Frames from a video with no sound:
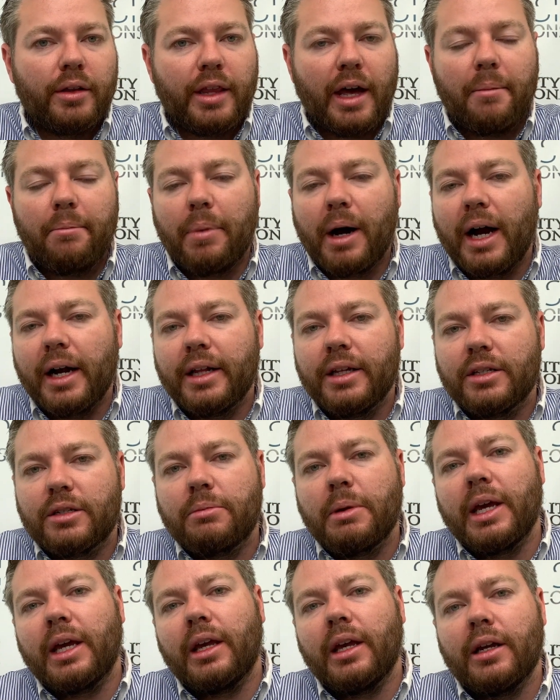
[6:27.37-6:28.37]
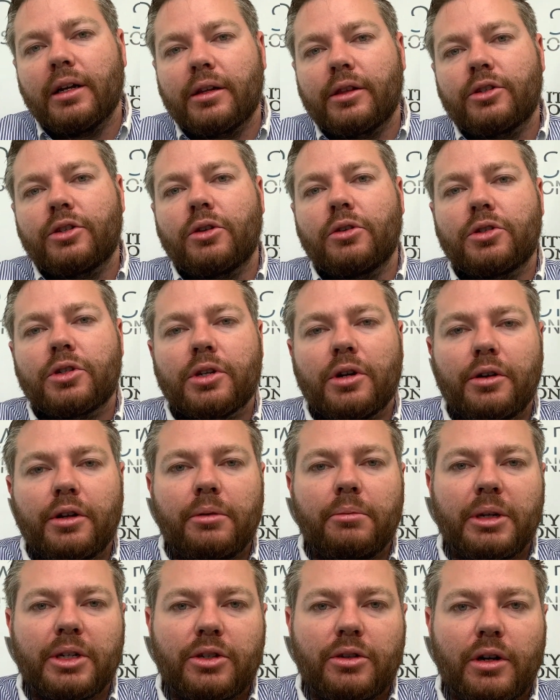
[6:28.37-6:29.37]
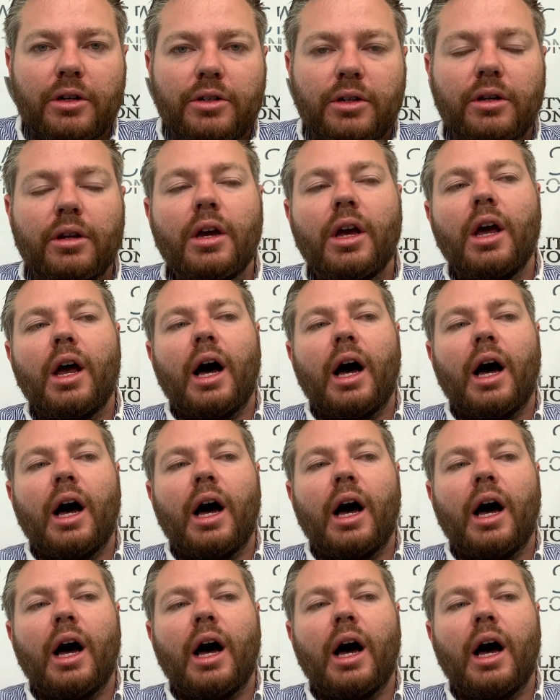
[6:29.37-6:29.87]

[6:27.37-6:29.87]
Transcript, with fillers: that Biden is making under the Social Security Administration.